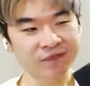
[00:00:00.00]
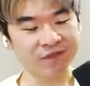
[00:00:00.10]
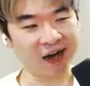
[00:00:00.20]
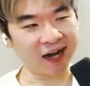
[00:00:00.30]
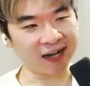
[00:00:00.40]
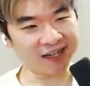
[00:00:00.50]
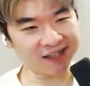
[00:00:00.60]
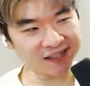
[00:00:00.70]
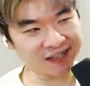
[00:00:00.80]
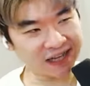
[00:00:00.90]

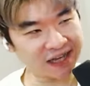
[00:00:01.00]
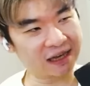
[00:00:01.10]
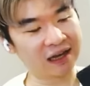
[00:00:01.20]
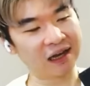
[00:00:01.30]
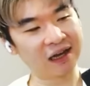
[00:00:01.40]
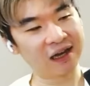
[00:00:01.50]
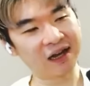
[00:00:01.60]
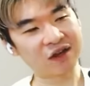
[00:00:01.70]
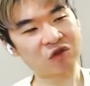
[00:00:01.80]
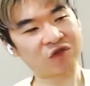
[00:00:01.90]
Finally!
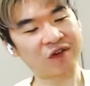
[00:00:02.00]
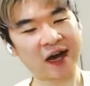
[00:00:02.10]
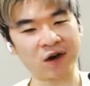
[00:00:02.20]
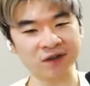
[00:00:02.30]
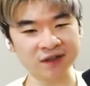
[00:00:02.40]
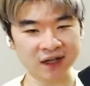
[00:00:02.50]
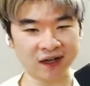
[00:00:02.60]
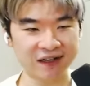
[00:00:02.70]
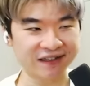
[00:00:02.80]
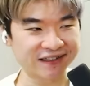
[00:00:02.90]
She found
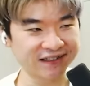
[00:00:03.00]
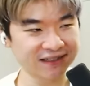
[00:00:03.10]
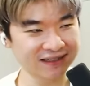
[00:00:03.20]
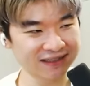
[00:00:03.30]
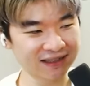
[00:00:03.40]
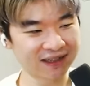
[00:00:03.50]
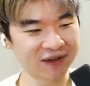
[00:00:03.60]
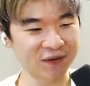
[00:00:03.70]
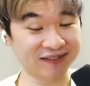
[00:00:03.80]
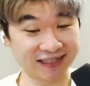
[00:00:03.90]
us!
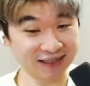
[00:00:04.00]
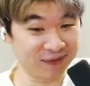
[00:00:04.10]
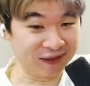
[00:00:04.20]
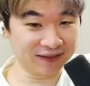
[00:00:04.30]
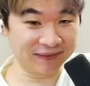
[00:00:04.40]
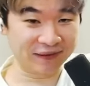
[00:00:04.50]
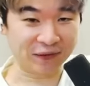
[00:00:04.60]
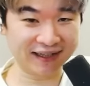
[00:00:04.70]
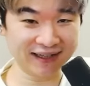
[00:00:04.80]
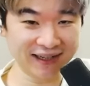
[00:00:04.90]
Was that supposed to be
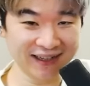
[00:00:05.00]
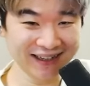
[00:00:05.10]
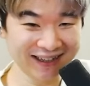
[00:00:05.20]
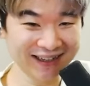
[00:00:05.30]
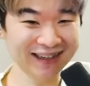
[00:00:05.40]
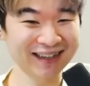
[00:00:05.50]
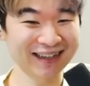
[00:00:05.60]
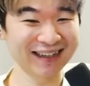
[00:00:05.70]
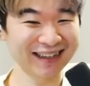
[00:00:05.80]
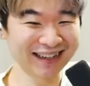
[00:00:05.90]
weed?
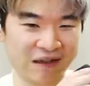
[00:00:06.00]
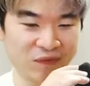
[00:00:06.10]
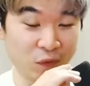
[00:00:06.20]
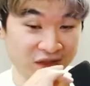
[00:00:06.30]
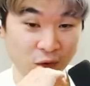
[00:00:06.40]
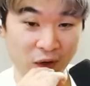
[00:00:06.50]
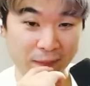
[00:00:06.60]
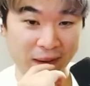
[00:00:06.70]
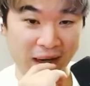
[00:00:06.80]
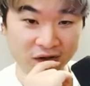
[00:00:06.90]
Was it
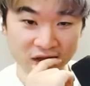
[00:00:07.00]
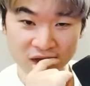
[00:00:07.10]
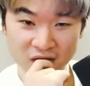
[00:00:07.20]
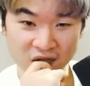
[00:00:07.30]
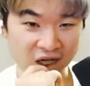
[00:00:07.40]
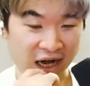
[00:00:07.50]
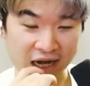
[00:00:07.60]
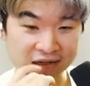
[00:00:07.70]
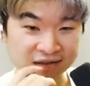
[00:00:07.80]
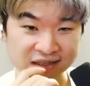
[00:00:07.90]
white powder?
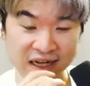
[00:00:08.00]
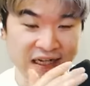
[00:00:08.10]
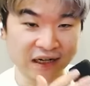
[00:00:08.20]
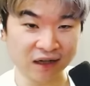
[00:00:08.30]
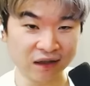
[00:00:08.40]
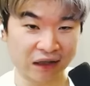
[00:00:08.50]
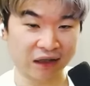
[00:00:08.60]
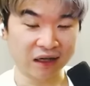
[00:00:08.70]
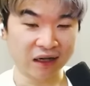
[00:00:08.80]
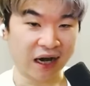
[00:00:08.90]
I didn't see any
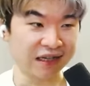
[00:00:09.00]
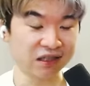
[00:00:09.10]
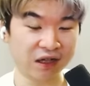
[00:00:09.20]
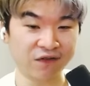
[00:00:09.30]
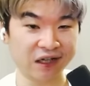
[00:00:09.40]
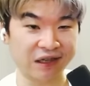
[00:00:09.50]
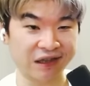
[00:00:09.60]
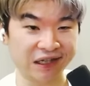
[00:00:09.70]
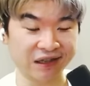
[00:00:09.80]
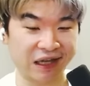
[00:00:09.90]
color. I saw
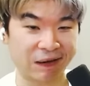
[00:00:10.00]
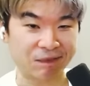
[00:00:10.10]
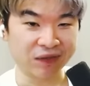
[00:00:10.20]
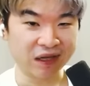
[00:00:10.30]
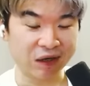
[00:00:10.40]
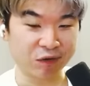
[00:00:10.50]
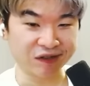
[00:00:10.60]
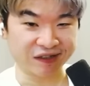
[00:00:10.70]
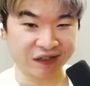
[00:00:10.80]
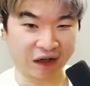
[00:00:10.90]
fucking nothing. It was
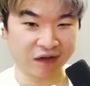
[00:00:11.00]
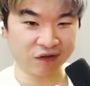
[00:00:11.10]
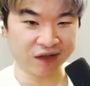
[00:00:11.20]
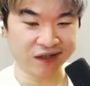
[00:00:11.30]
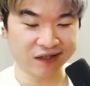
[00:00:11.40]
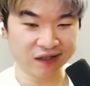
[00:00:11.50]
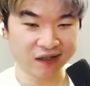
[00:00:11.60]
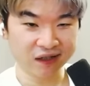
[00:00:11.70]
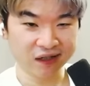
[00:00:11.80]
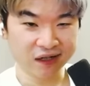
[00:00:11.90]
just a cartridge.
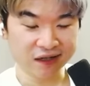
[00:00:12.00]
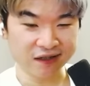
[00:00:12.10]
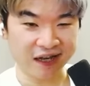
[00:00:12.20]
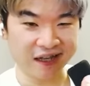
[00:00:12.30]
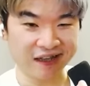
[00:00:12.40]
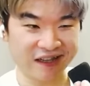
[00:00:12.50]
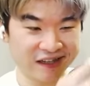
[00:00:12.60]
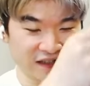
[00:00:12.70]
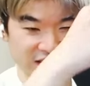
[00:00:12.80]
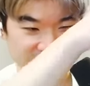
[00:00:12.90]
Then
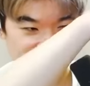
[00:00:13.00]
he just